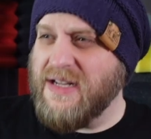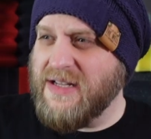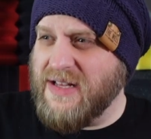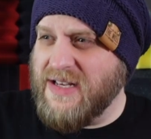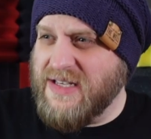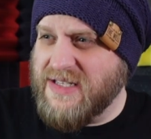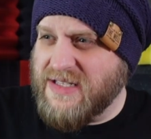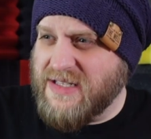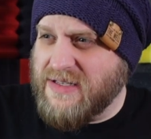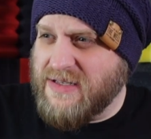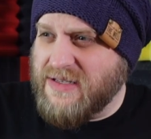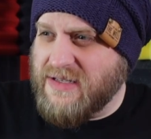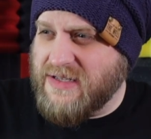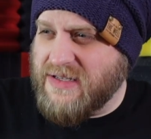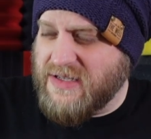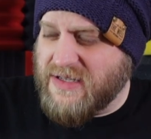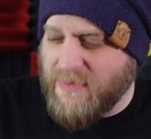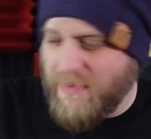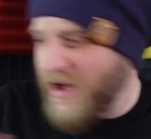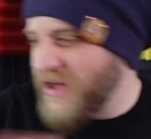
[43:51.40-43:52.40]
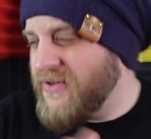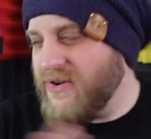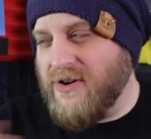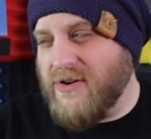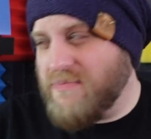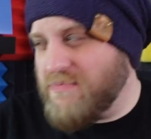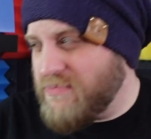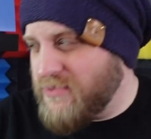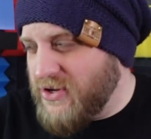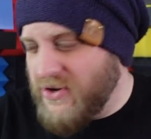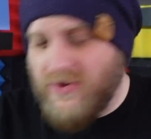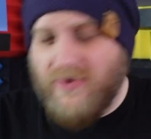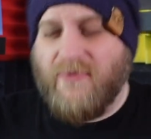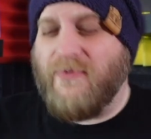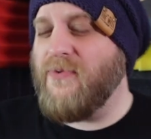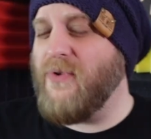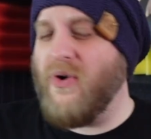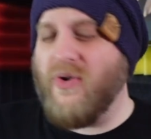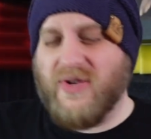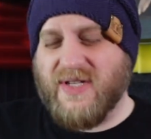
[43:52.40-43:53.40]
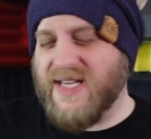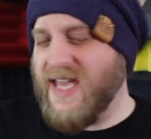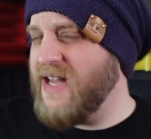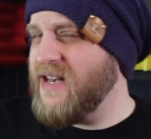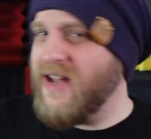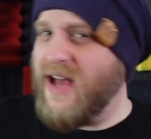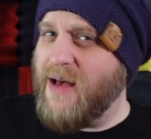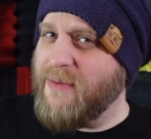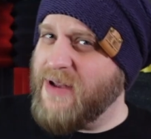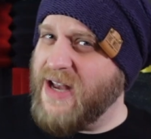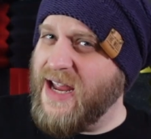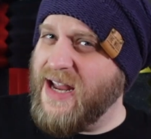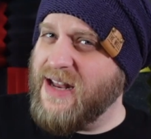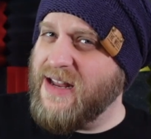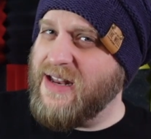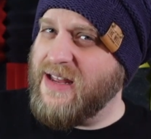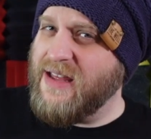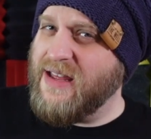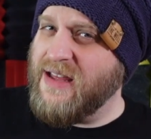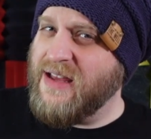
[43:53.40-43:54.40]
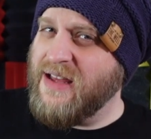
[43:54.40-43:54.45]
at least some other good folks get nominated?